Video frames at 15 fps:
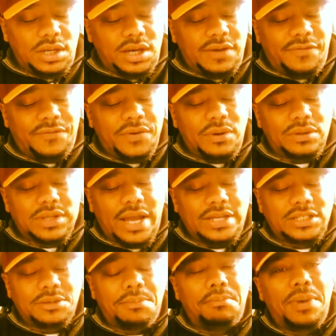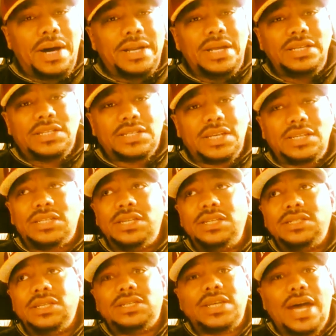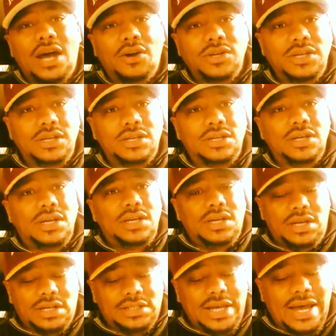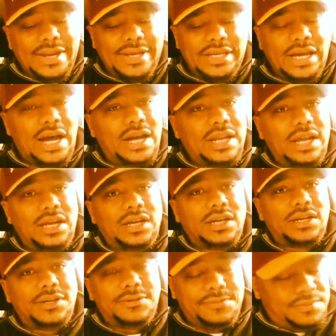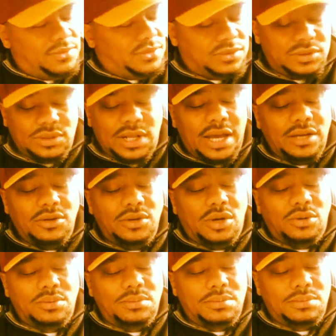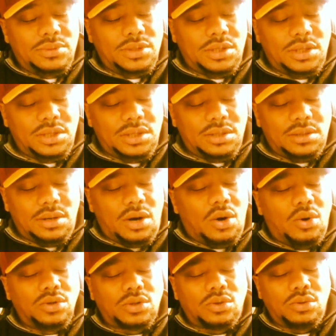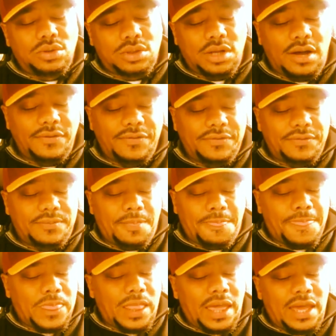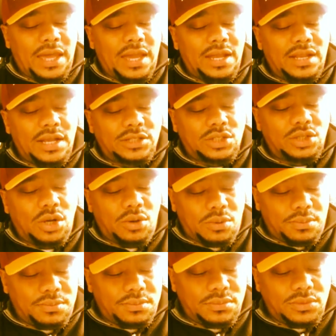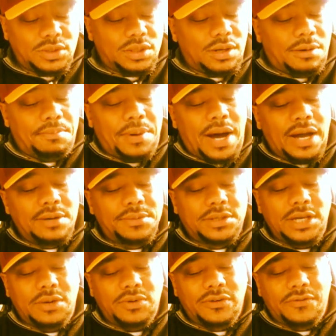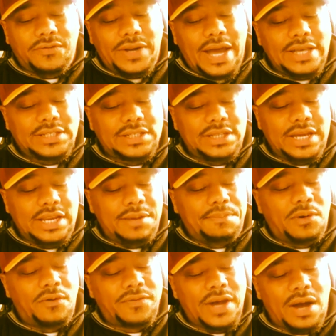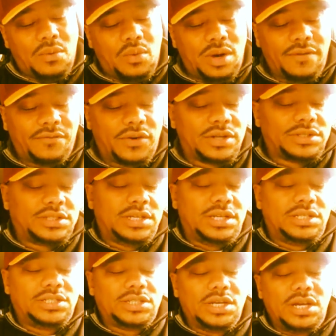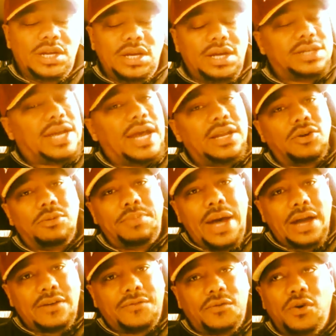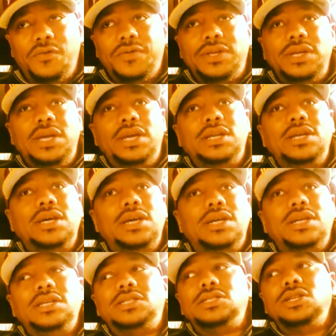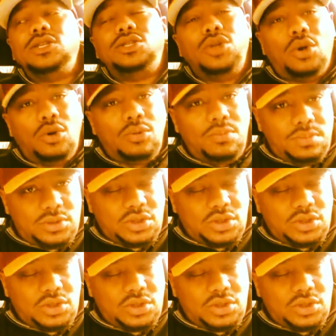It feels like some muddy 60s Italianic, like, you know, old school stuff, and it's dope. a bottom kick with a flat snare. They both got one verse each, kind of go back and forth at the end. This is a dope